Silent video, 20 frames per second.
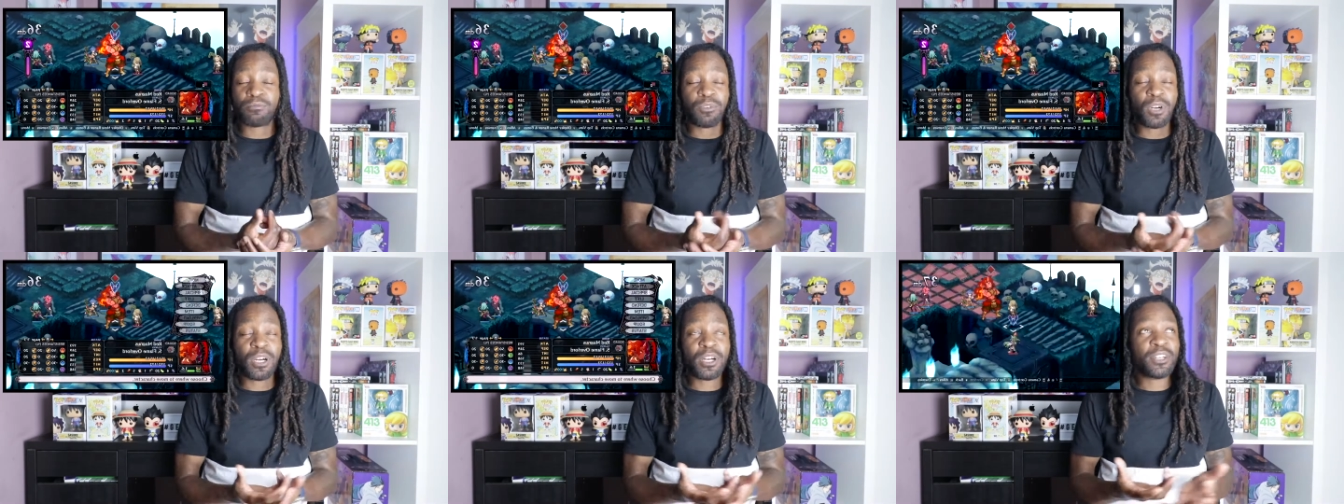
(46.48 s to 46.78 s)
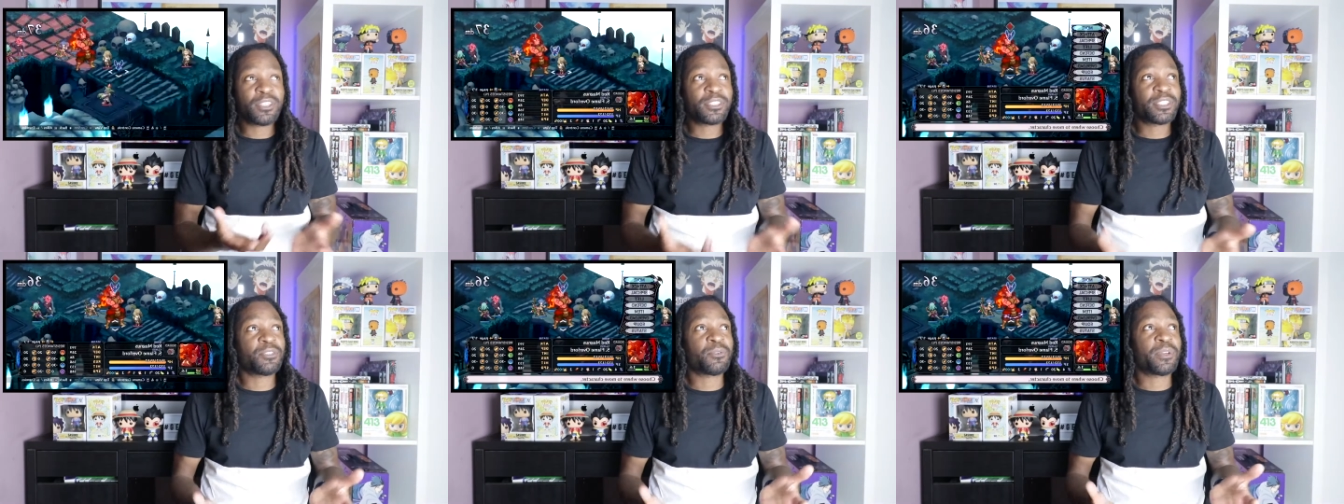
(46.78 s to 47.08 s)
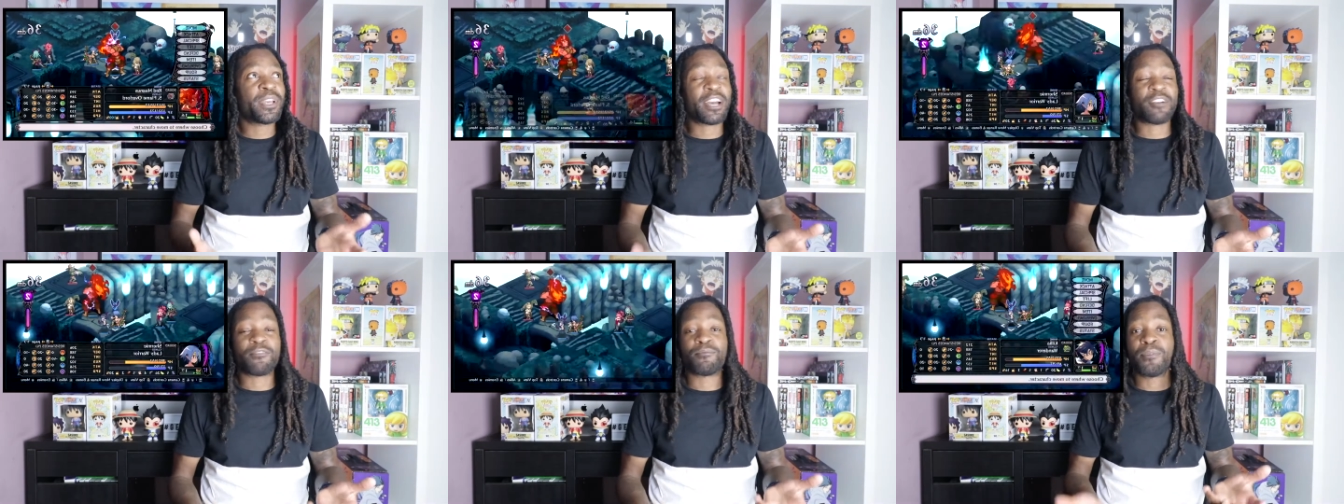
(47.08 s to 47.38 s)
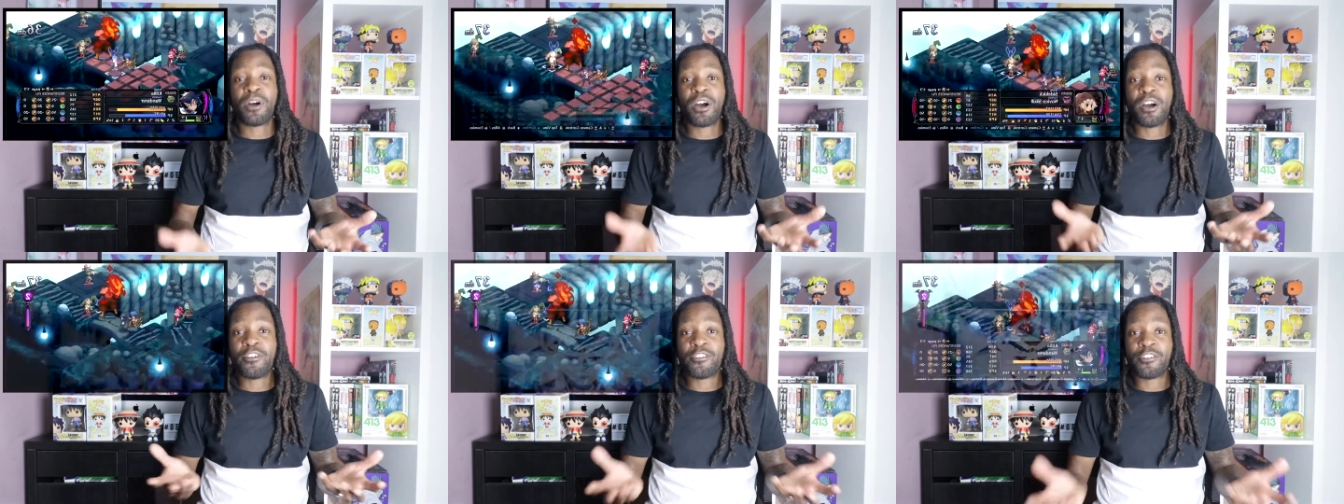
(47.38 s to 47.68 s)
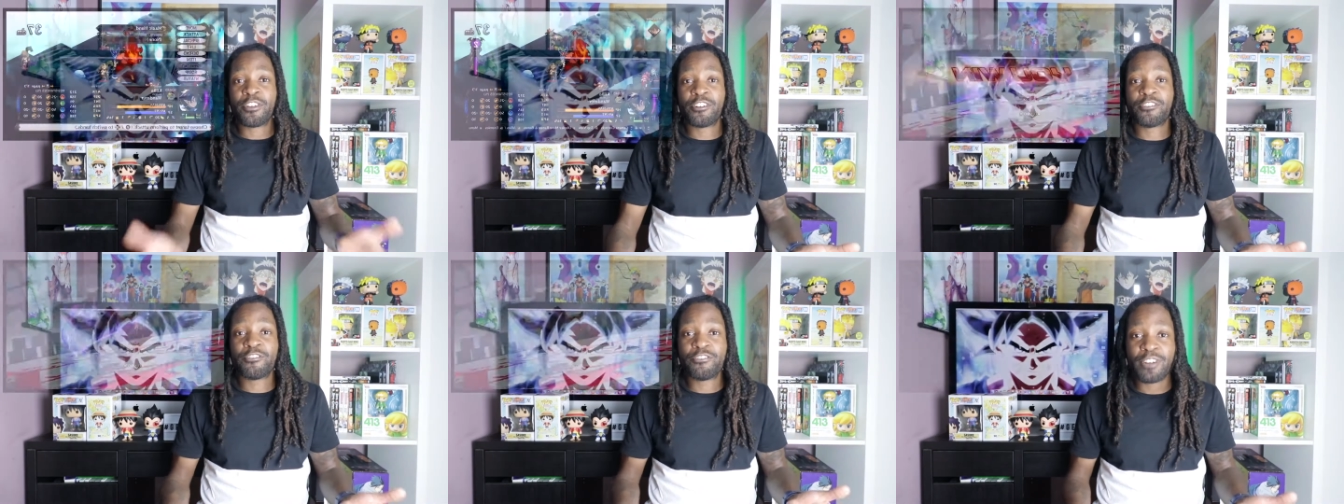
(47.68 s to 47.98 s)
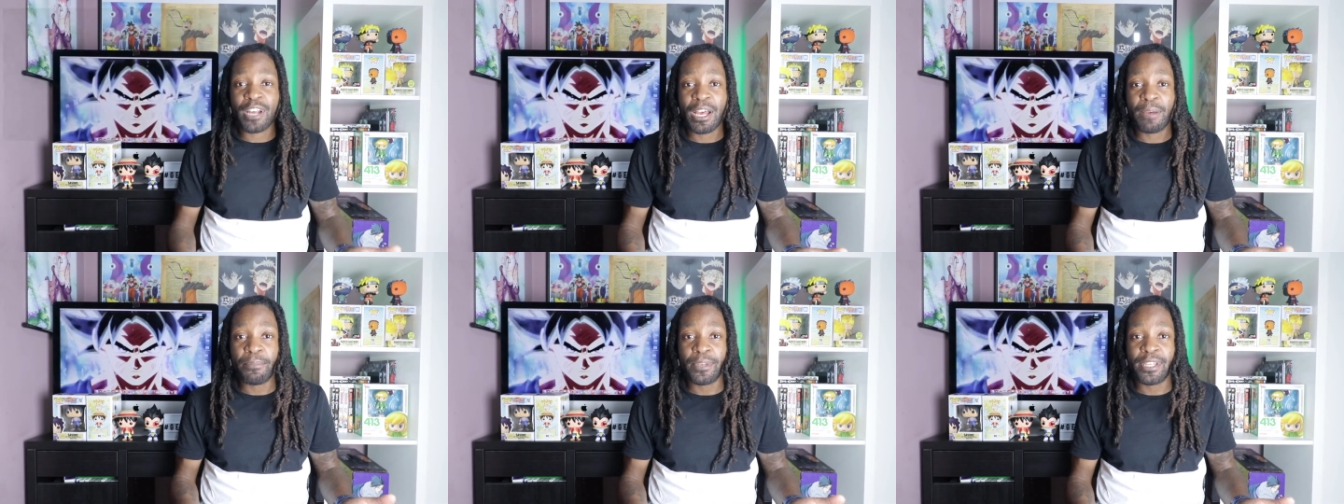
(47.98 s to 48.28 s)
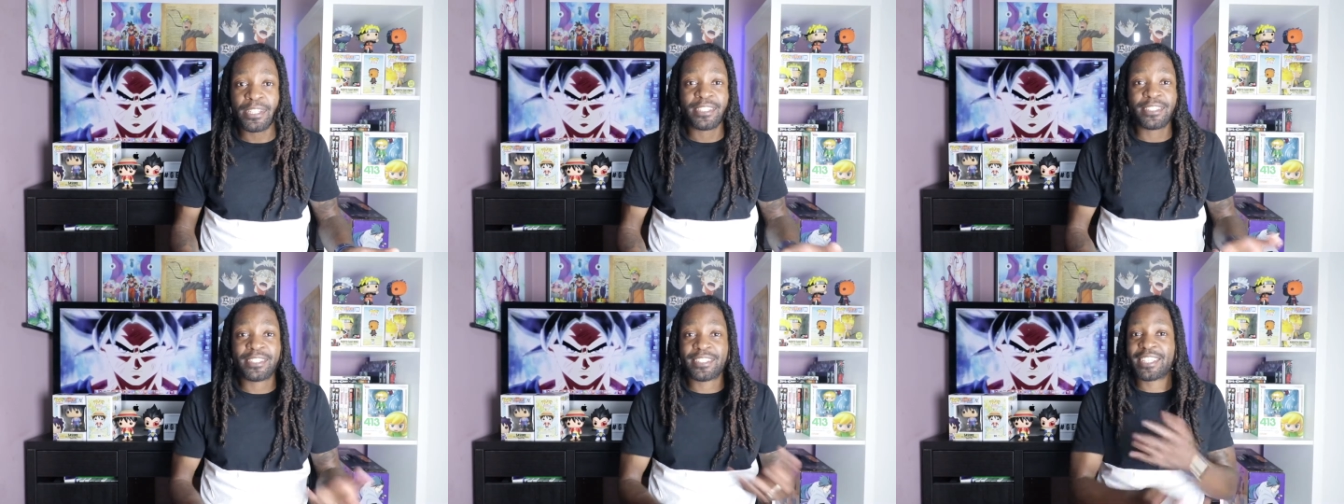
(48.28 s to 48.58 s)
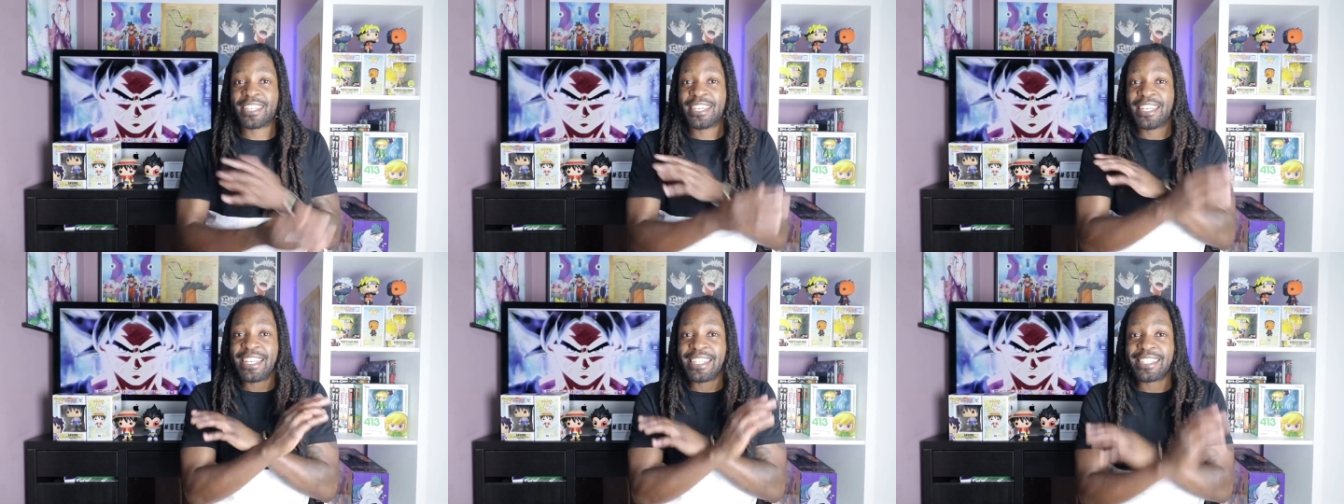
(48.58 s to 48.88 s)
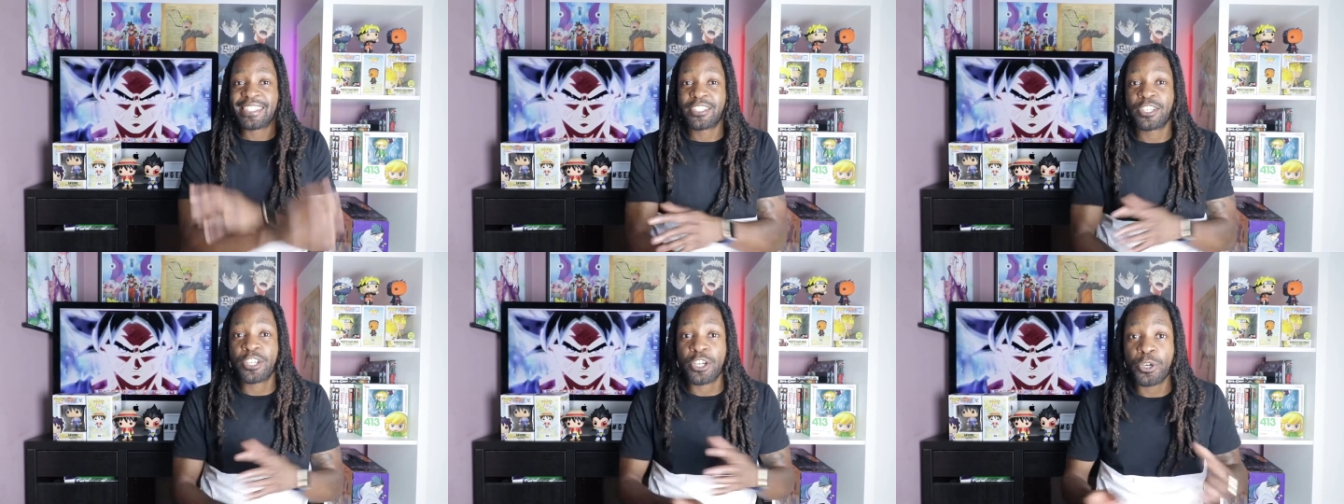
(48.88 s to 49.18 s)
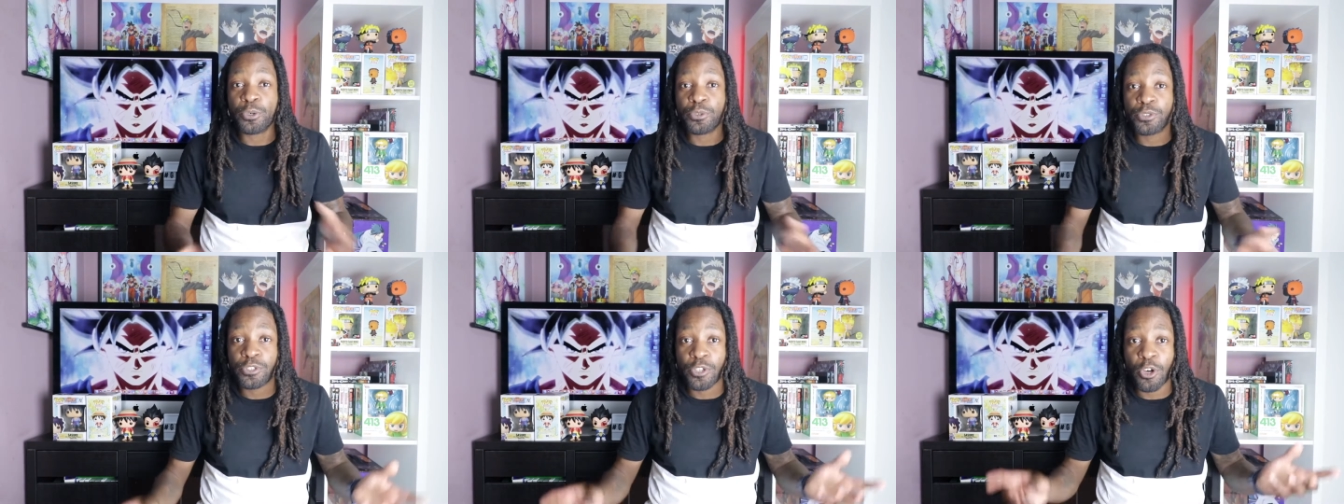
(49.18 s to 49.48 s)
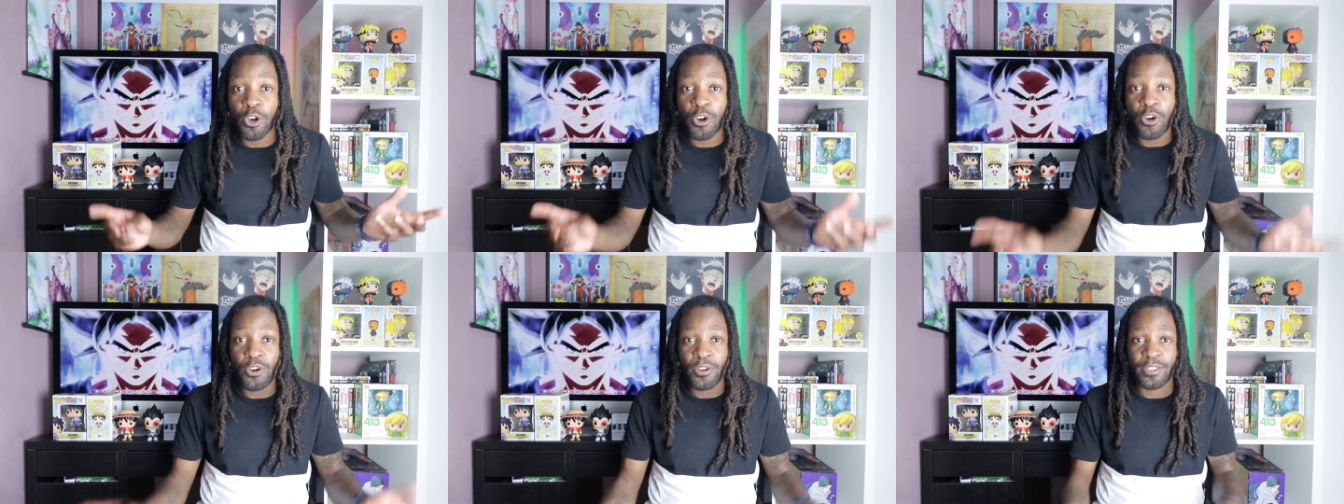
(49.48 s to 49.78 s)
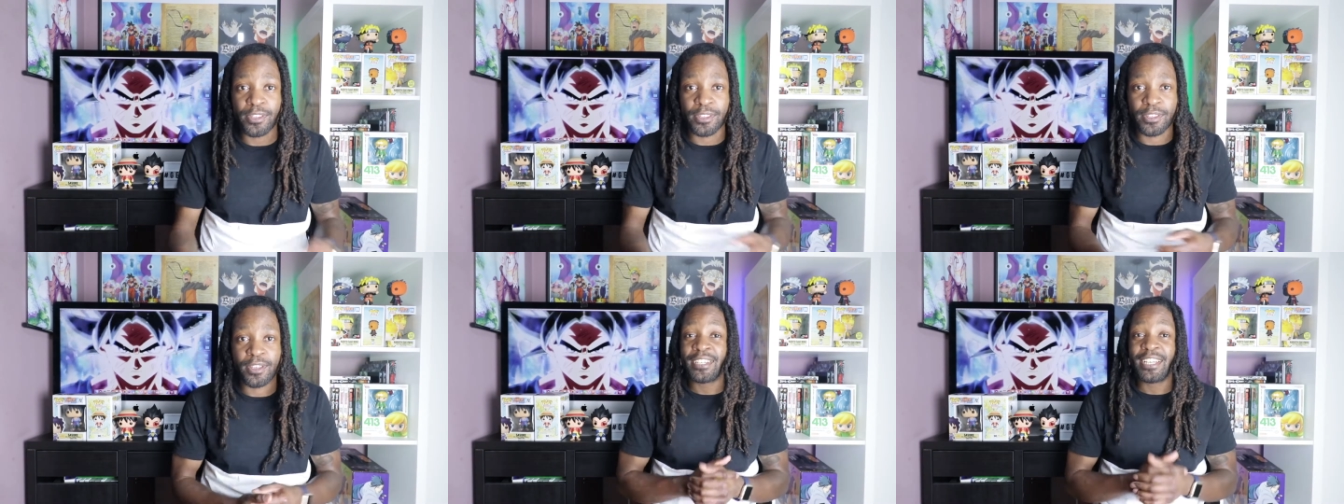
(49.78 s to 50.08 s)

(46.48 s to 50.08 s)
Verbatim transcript: What else did we have? Mario Rabbids. The list goes on.